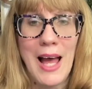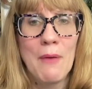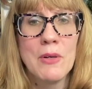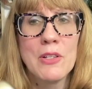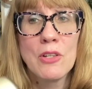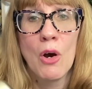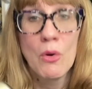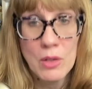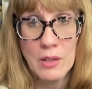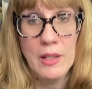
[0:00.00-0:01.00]
I would
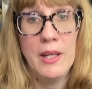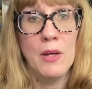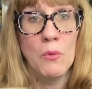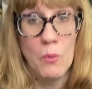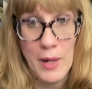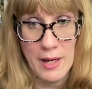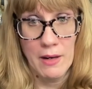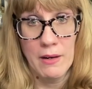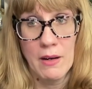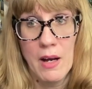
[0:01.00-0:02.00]
totally
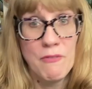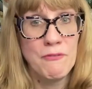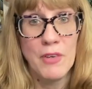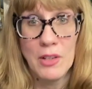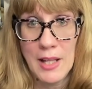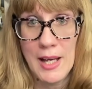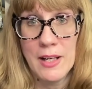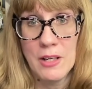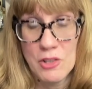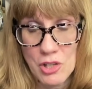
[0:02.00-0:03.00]
wear a
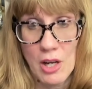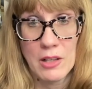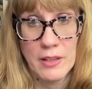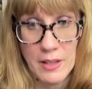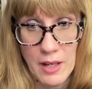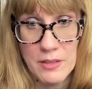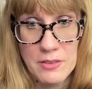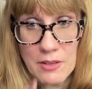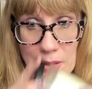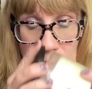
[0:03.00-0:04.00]
full-on chocolate ice
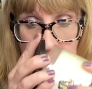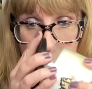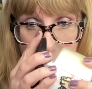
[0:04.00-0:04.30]
cream